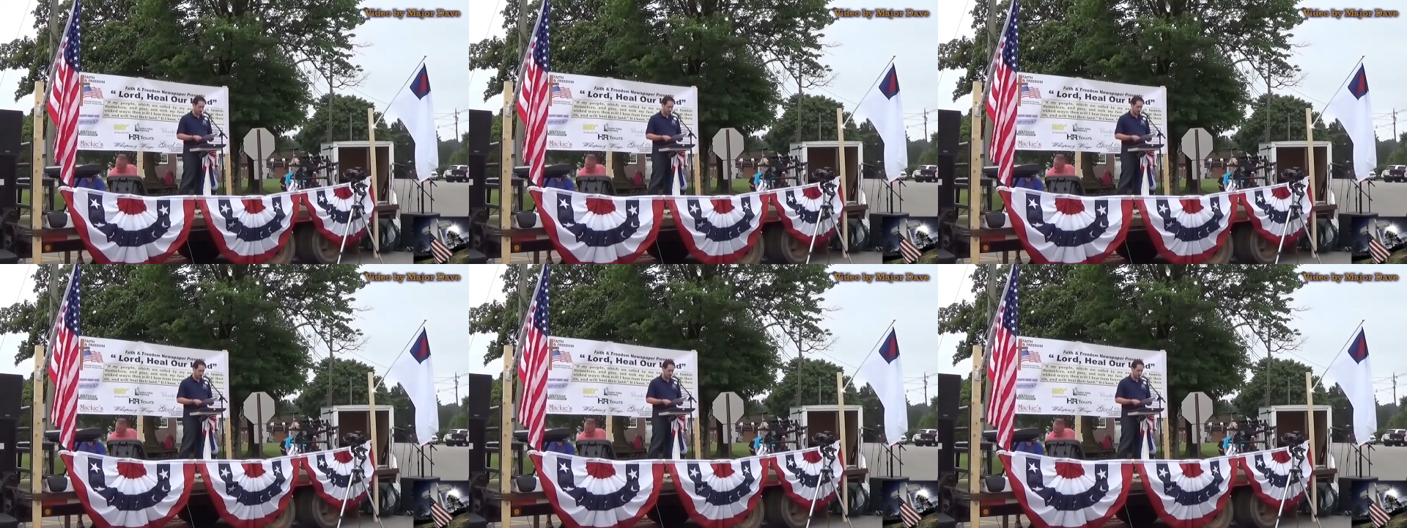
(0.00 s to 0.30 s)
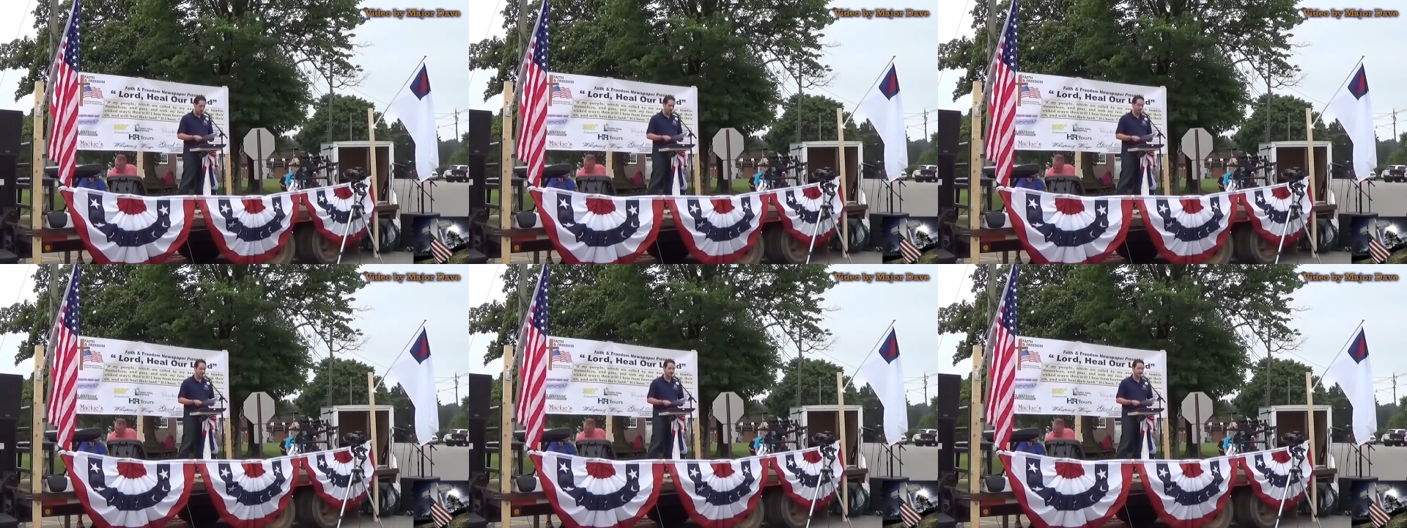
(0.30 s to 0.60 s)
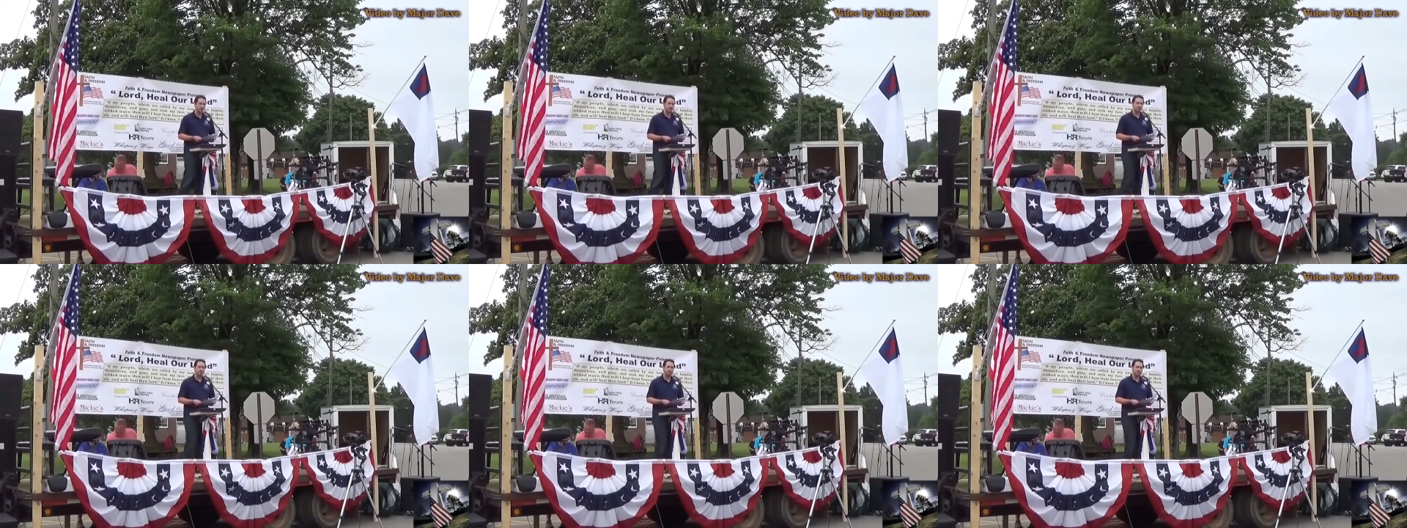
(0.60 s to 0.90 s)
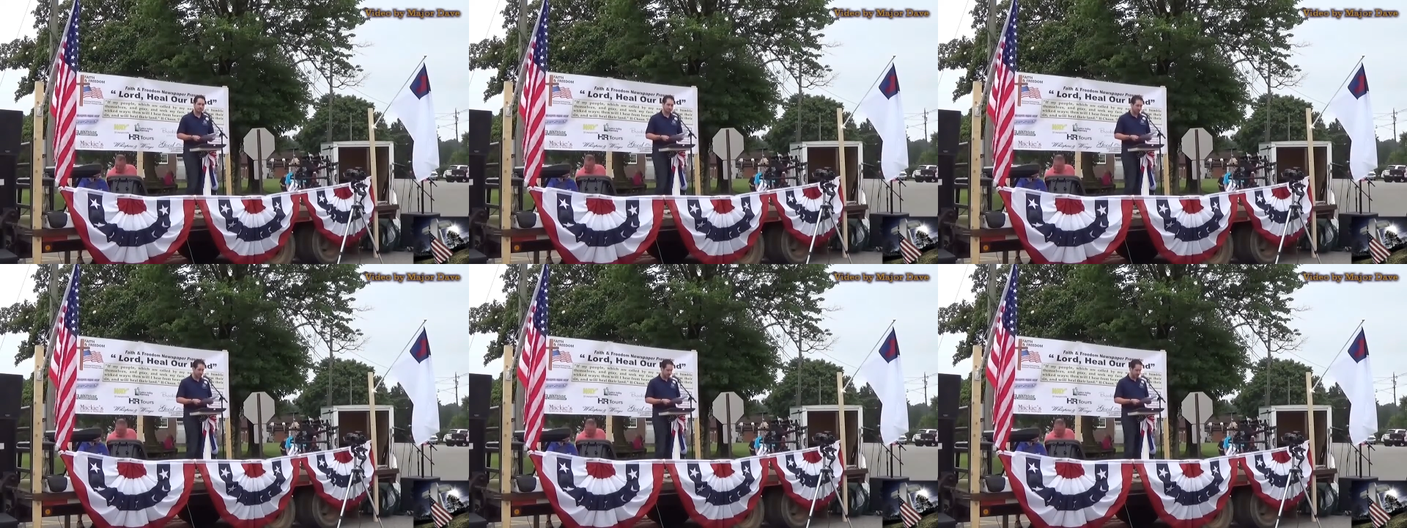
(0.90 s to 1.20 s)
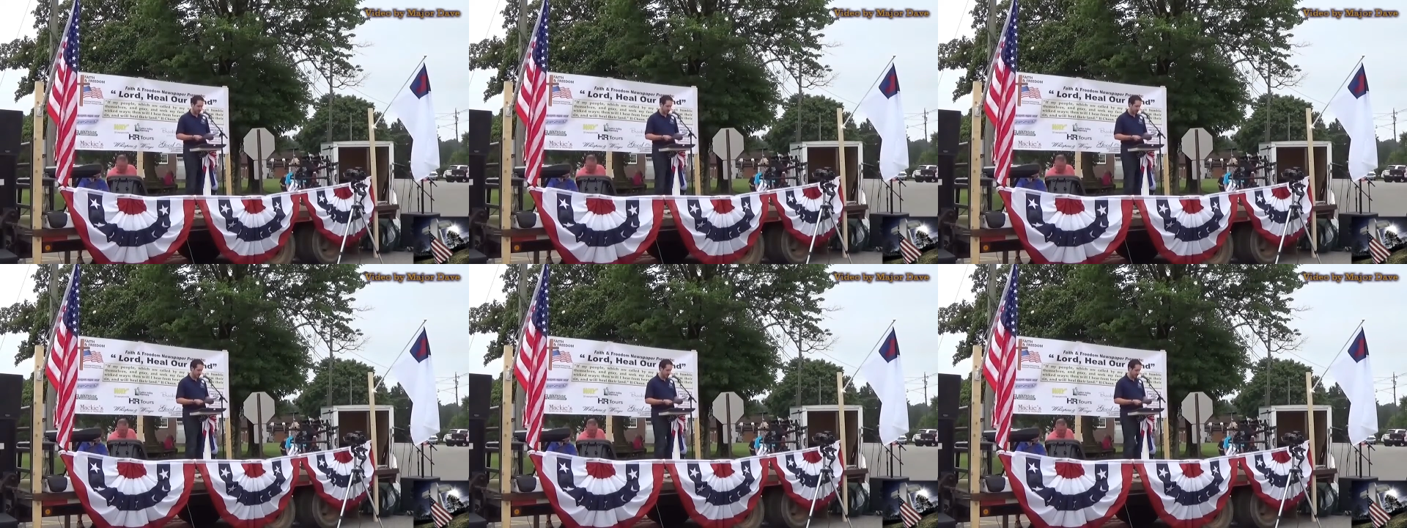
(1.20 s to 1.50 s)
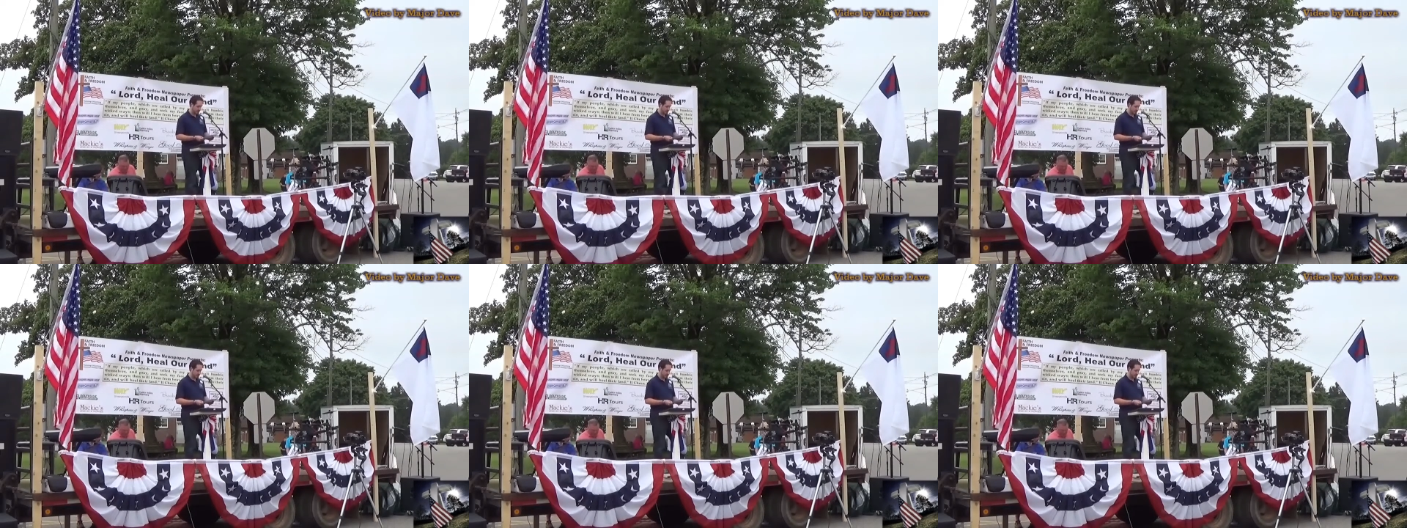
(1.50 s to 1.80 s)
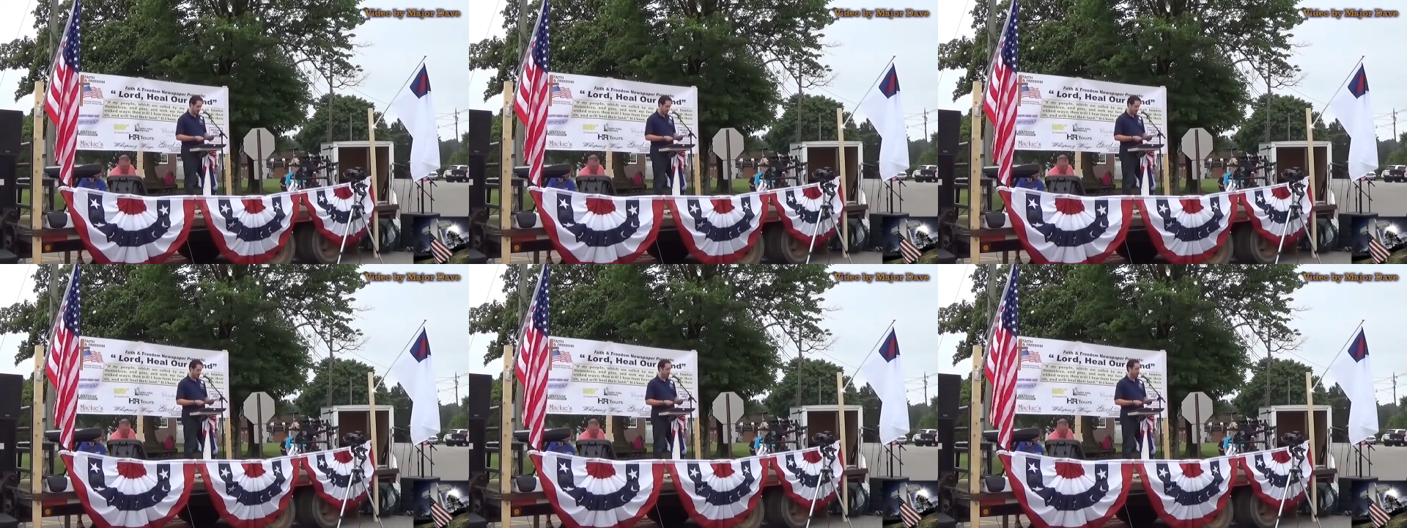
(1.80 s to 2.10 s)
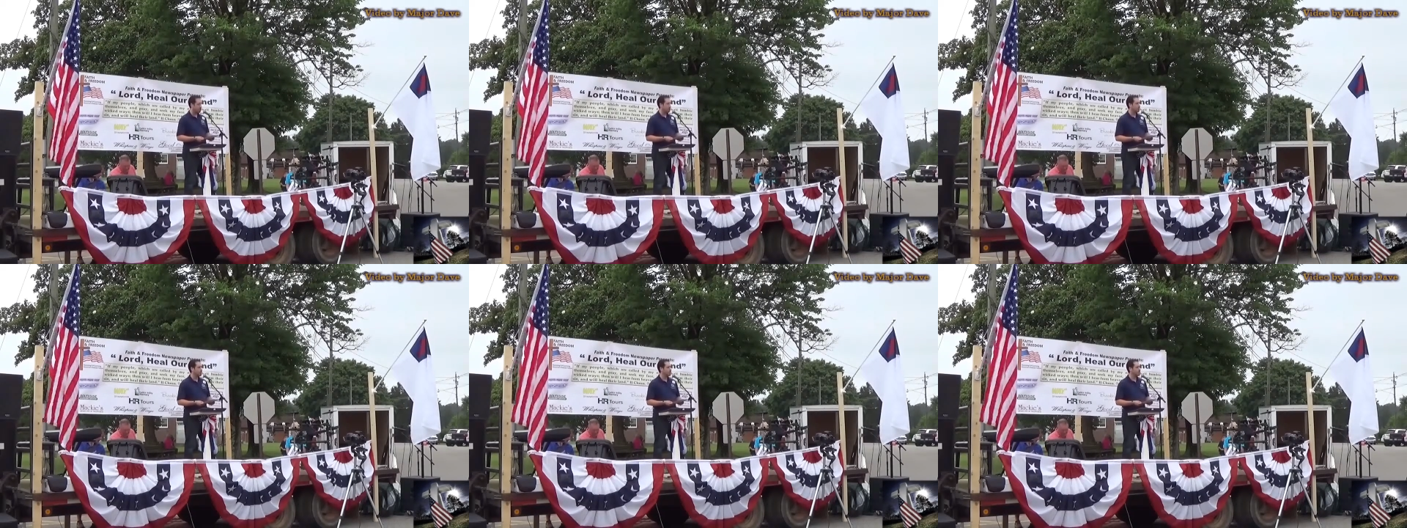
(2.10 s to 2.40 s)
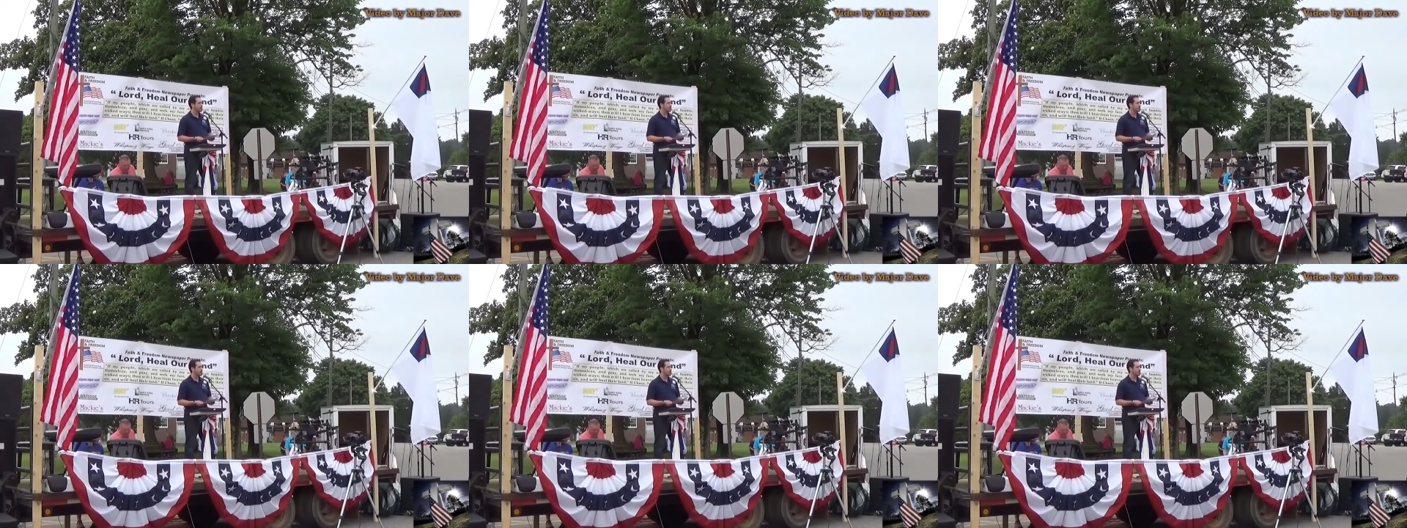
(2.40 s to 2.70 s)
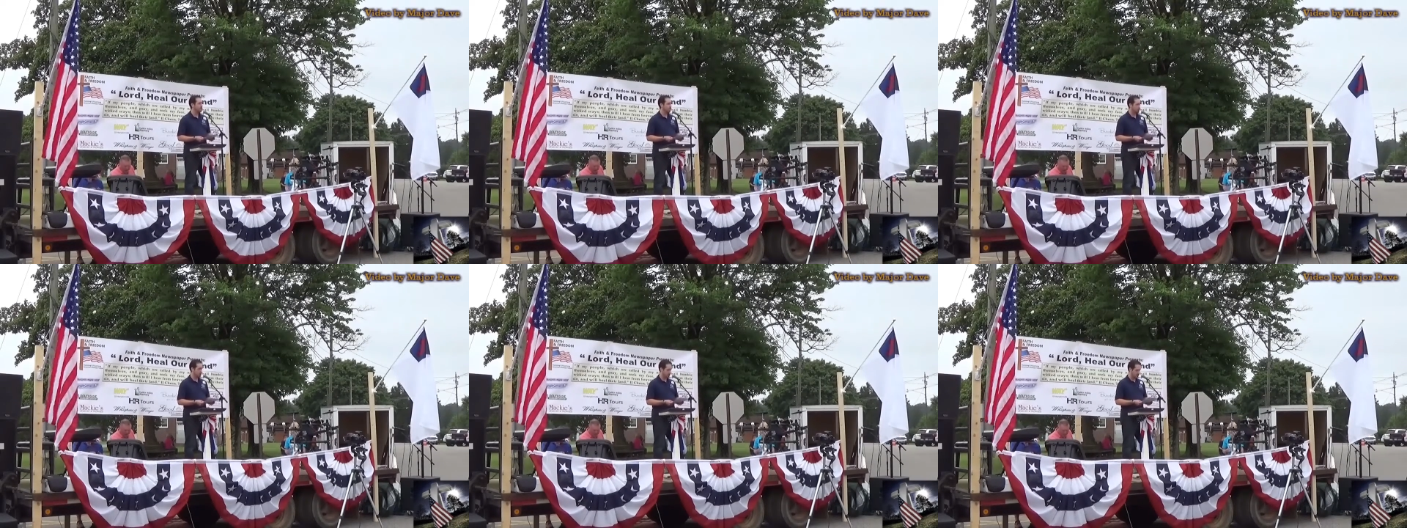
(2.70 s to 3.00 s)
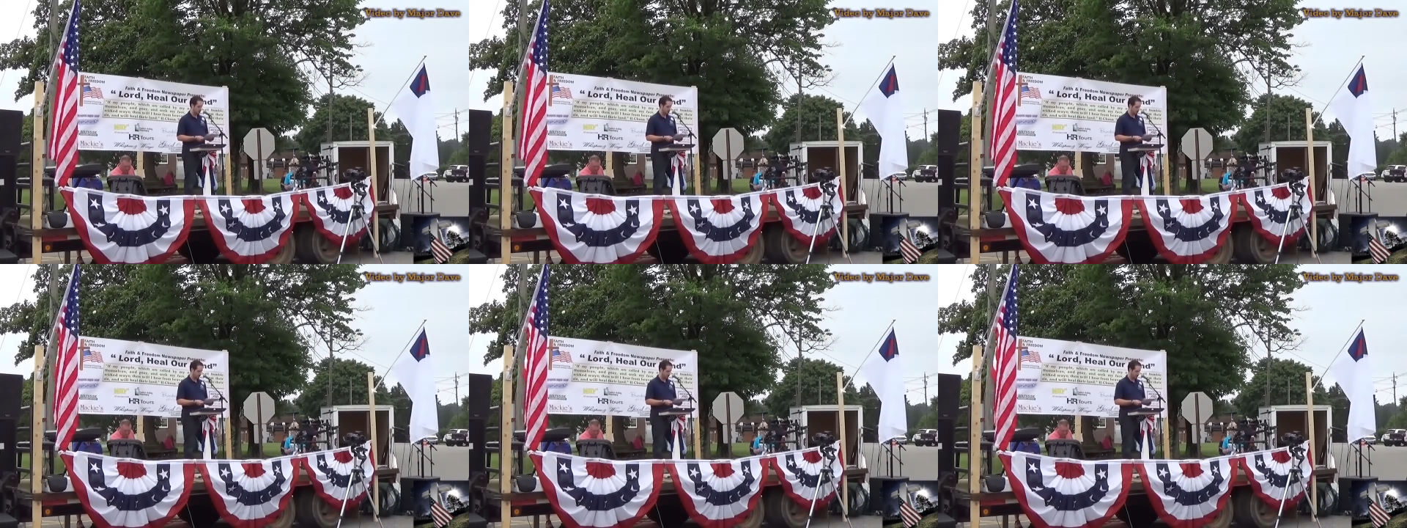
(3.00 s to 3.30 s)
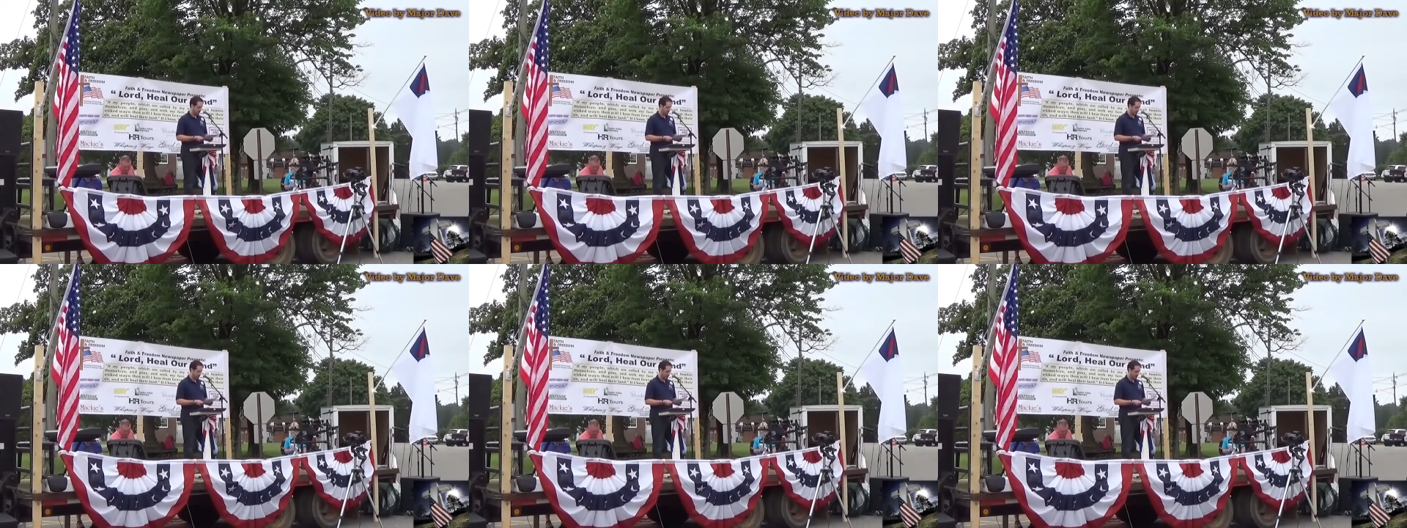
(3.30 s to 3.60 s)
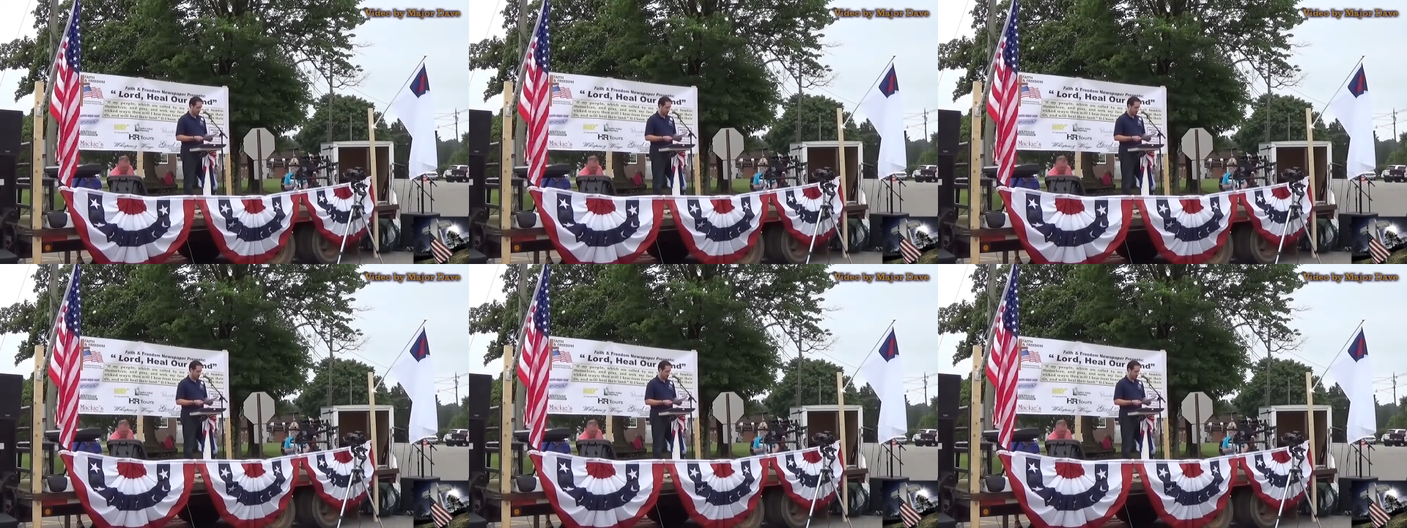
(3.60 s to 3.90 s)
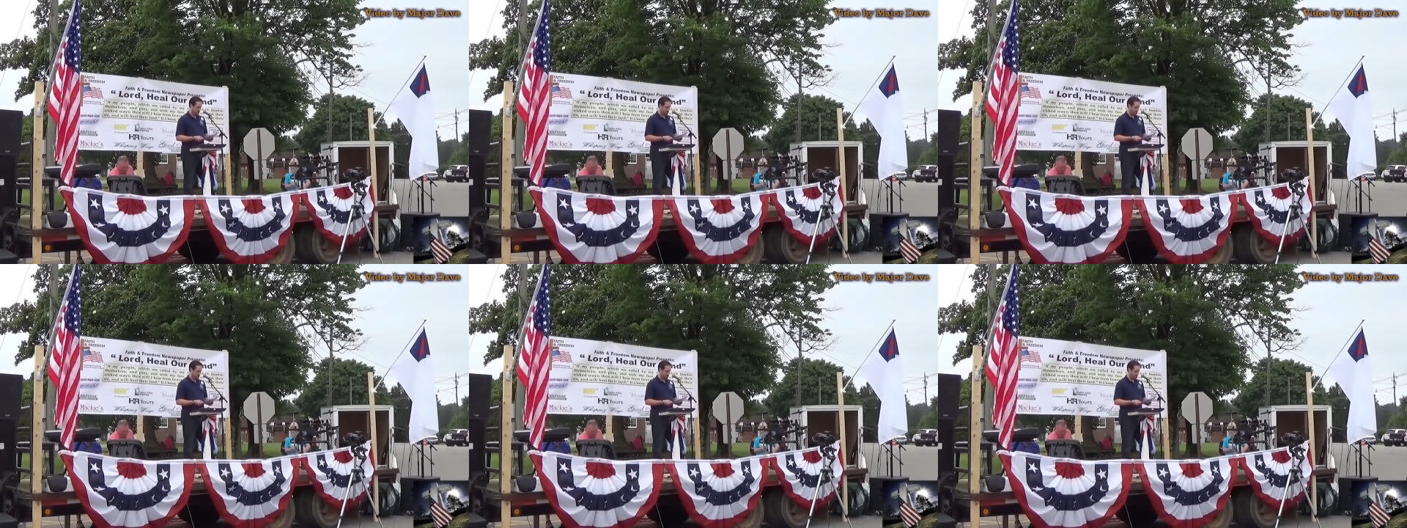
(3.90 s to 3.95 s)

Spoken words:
[unreadable: no face in view]